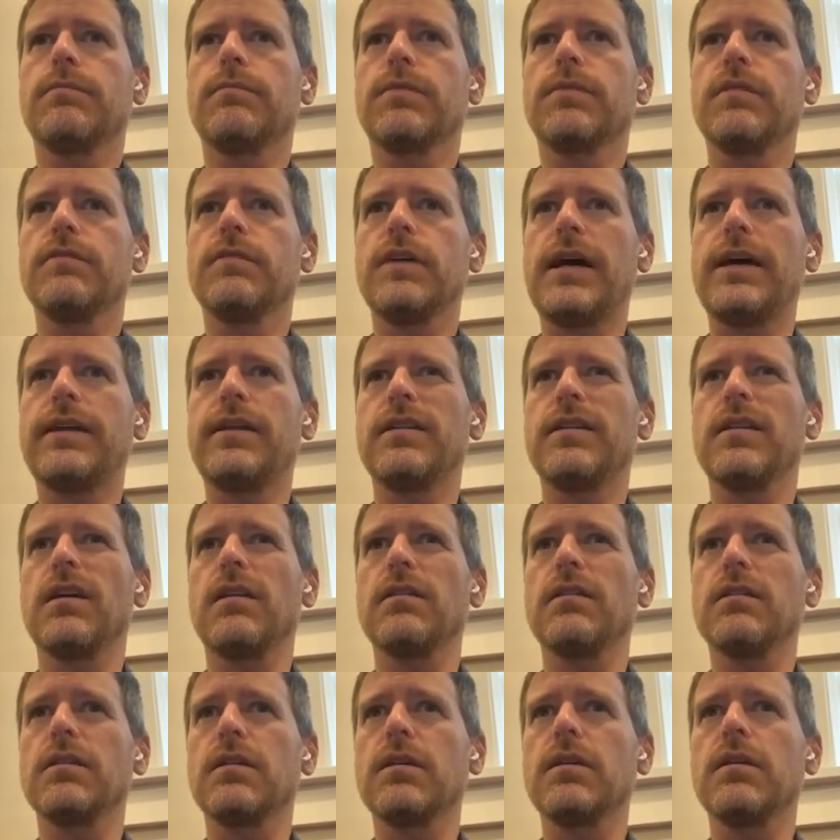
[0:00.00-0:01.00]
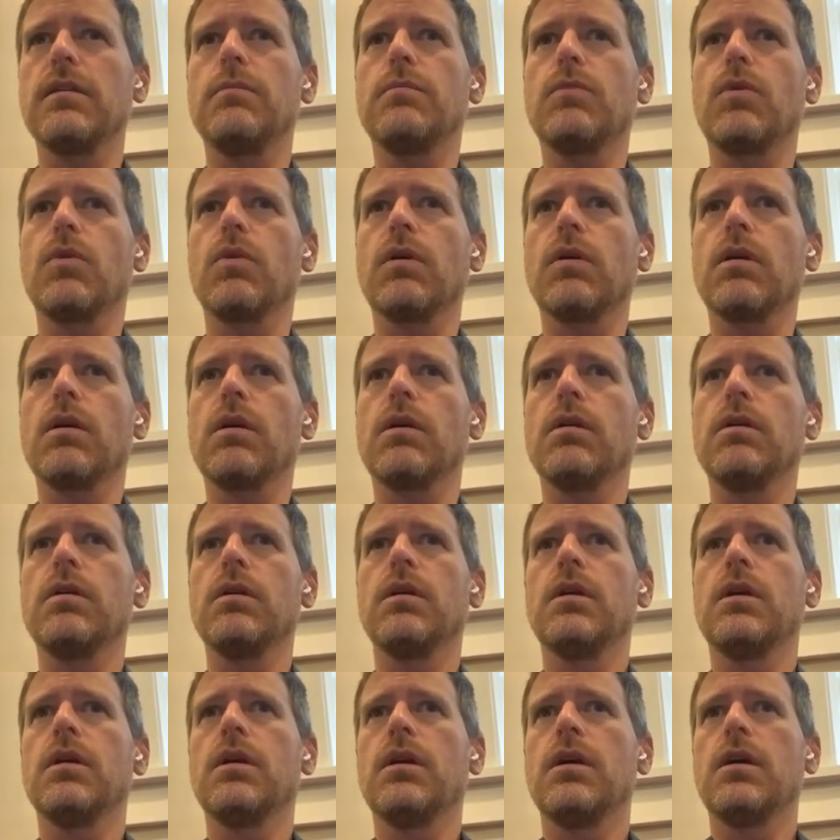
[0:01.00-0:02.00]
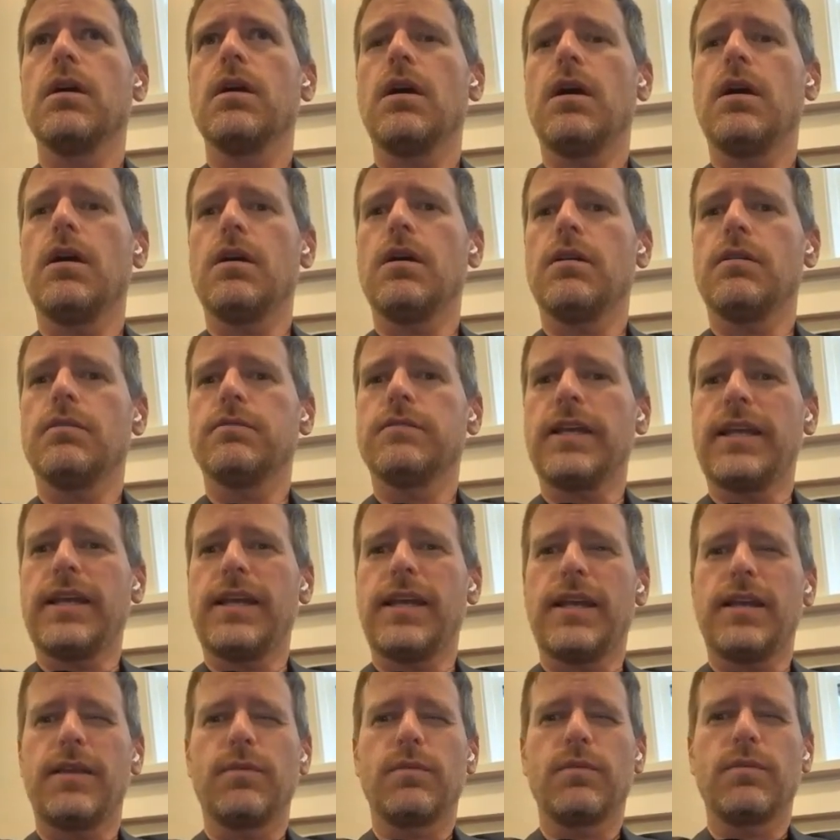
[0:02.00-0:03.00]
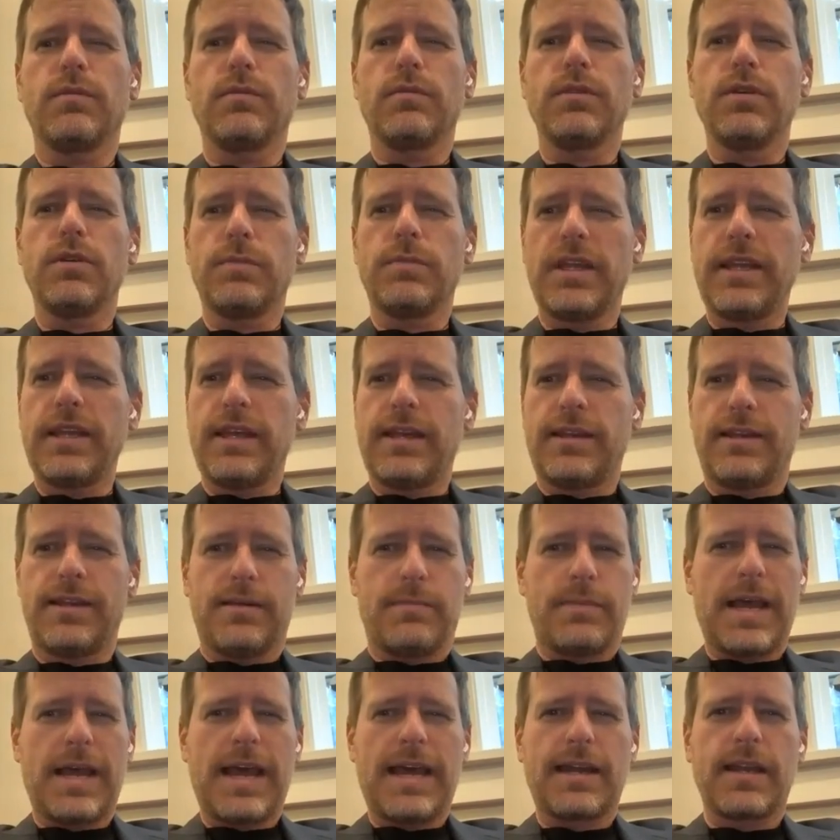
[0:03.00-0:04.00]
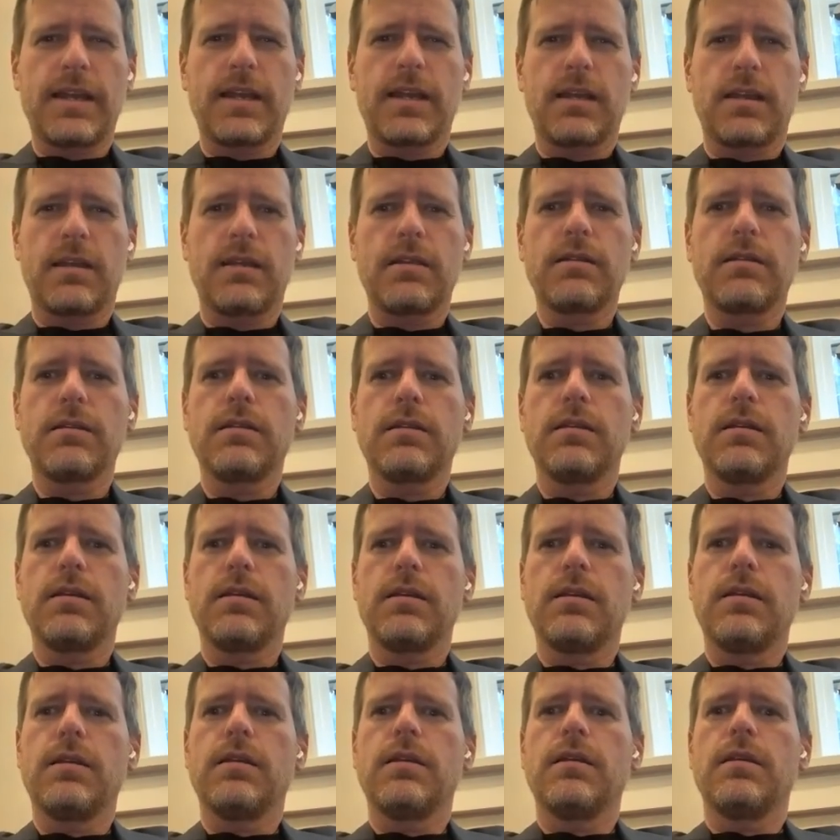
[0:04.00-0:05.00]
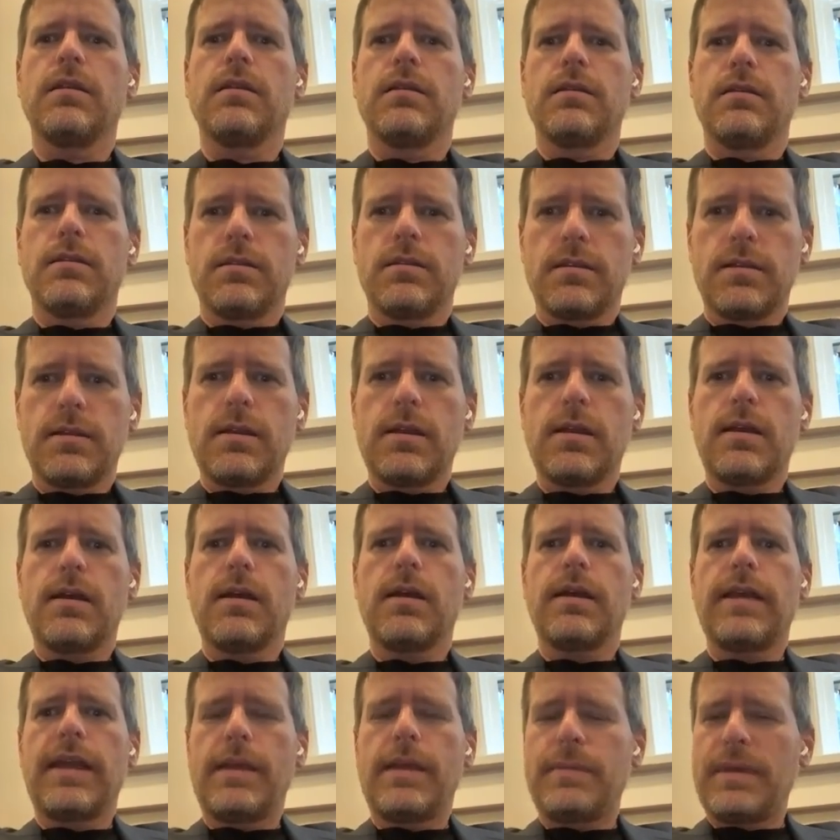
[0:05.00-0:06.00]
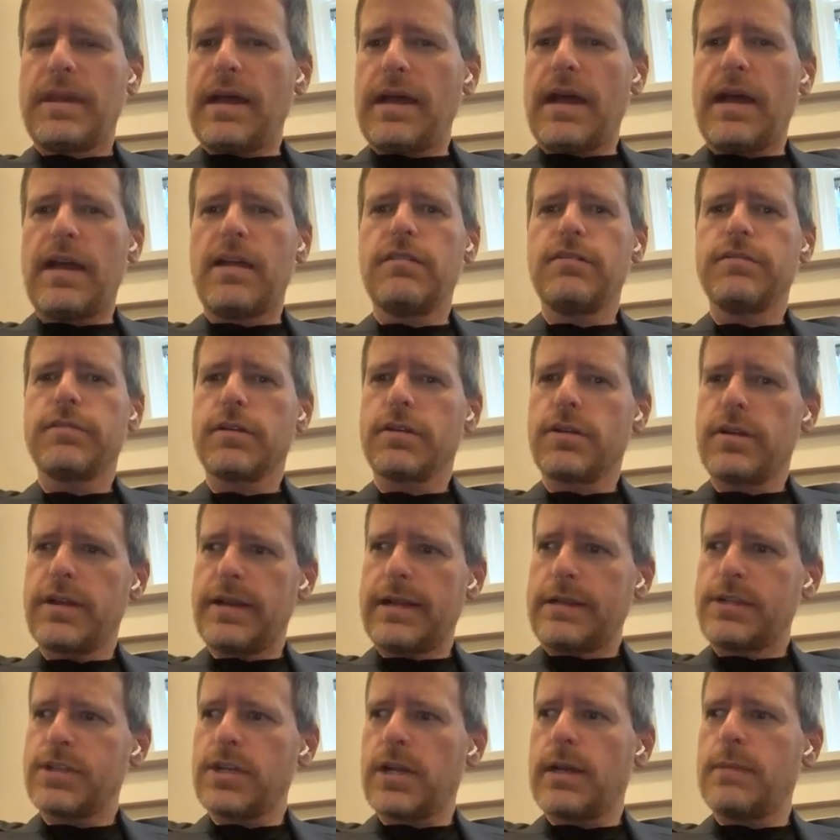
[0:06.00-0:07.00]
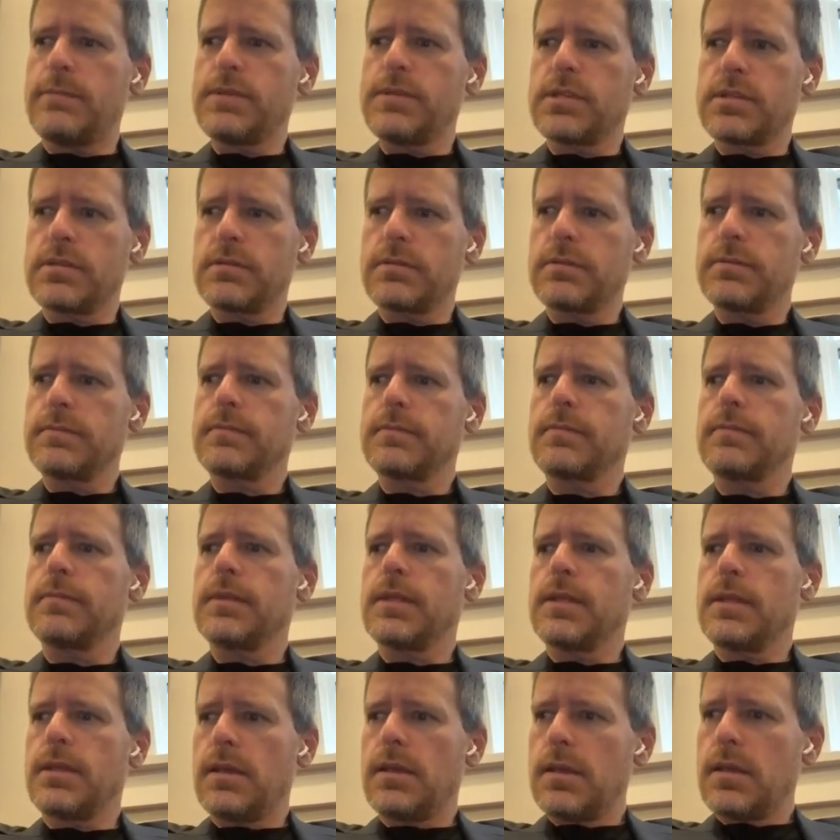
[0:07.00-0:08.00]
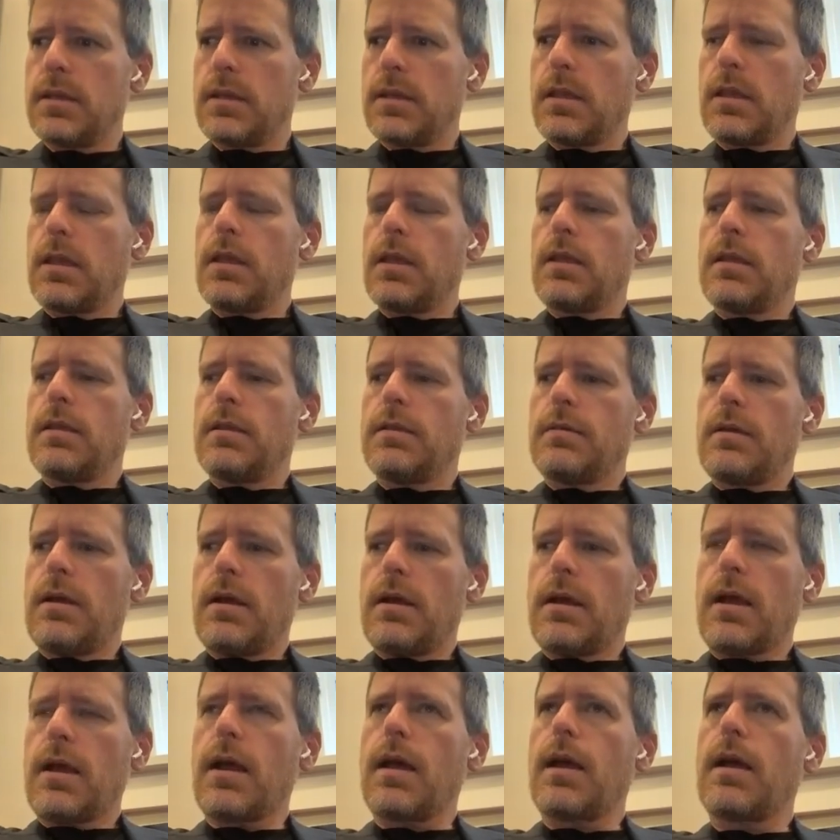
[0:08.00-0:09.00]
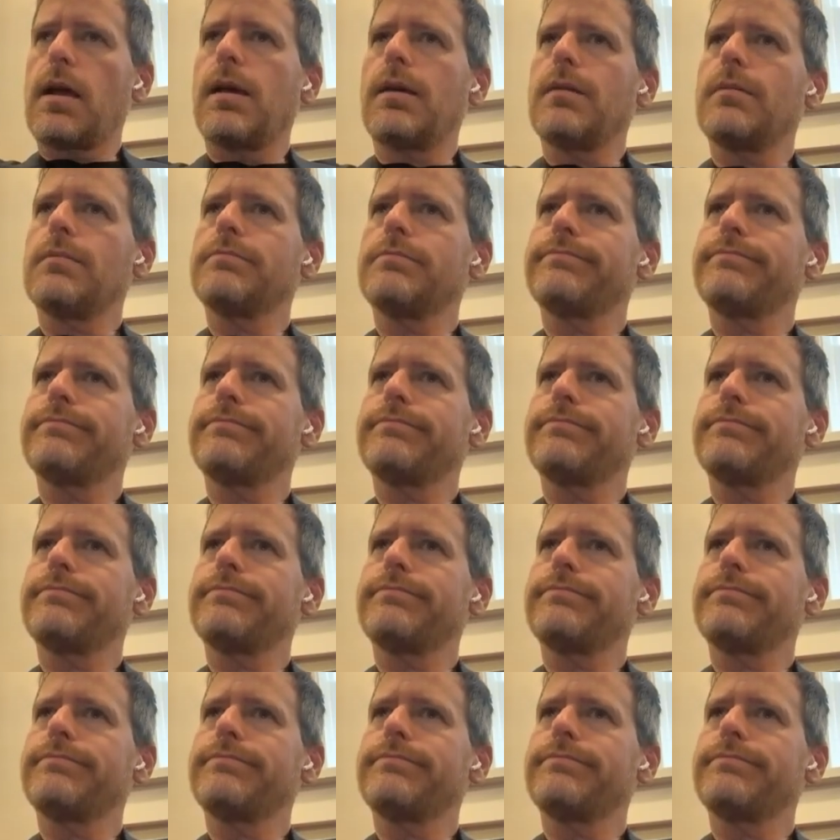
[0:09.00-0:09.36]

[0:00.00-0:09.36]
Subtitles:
provided a little more of a Ruby idiomatic API for creating jobs. Uh,